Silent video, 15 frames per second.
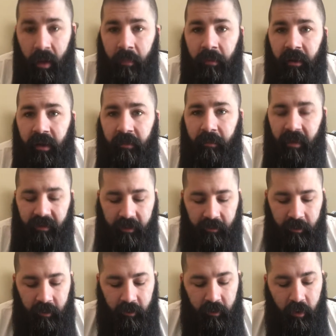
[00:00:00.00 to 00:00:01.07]
going to give myself
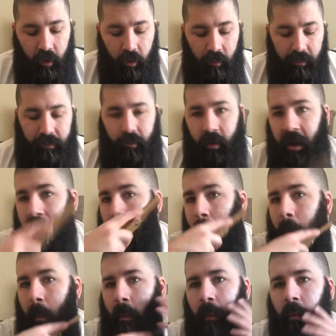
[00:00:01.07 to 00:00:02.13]
a good comb before I
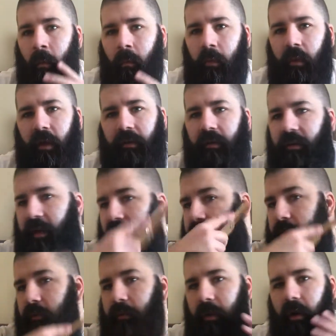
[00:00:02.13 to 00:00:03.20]
pull out the
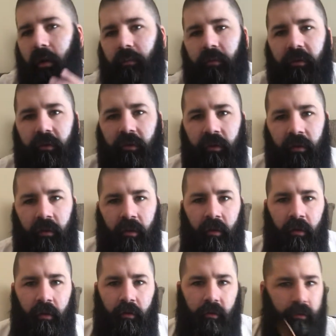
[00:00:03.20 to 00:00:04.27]
tattoo balm, just
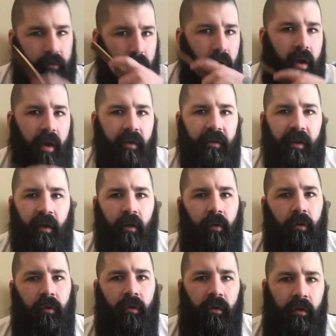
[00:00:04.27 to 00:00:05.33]
to show you guys
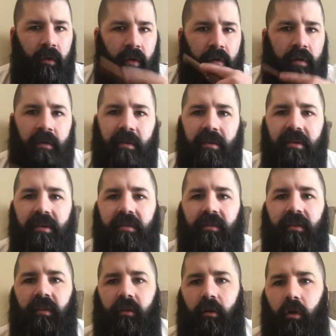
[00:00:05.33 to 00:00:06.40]
how
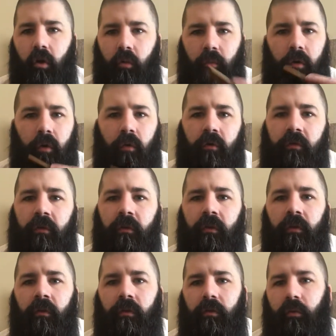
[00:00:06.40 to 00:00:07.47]
easy the comb goes
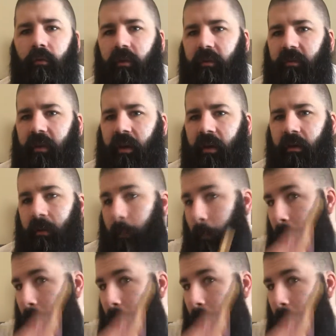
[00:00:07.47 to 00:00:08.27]
through this now.